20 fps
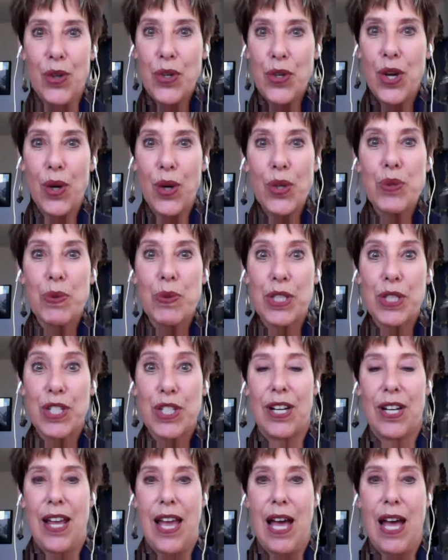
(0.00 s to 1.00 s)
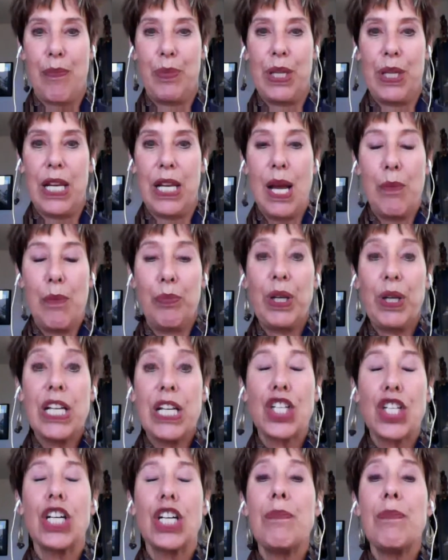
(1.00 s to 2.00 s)
Who knows what's going to happen? But
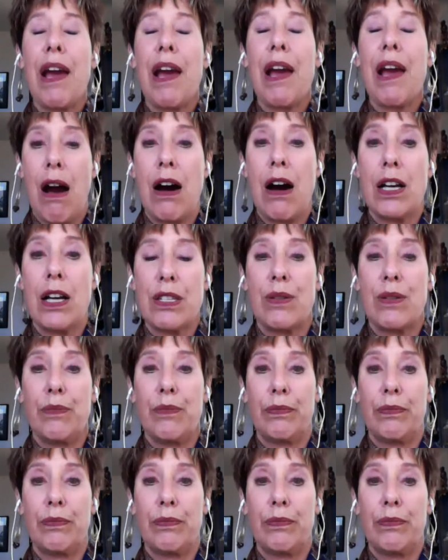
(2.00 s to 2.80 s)
it's going to be awesome.